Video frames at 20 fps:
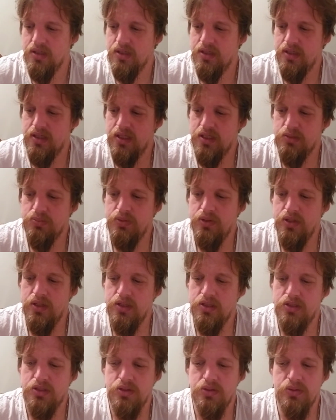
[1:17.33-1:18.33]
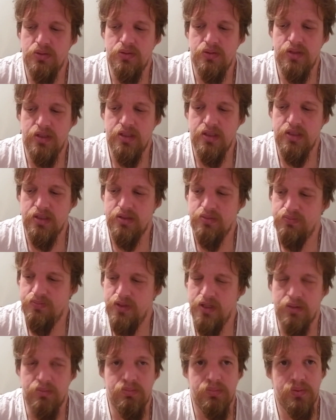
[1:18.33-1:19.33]
gets put into these
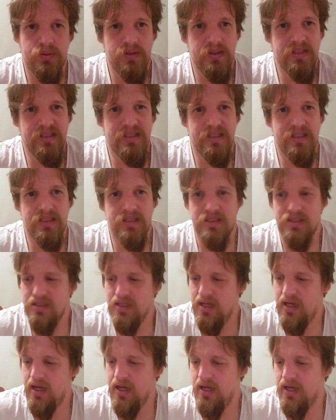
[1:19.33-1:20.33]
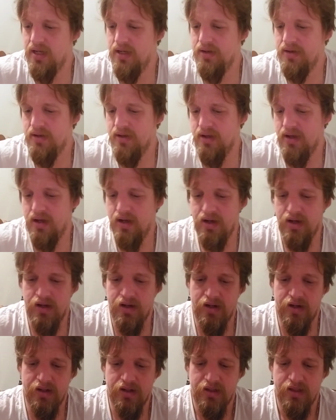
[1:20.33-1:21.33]
big prisons and
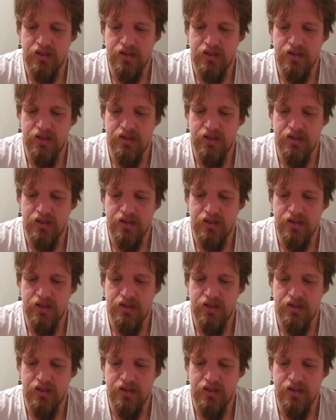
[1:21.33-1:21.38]
uh,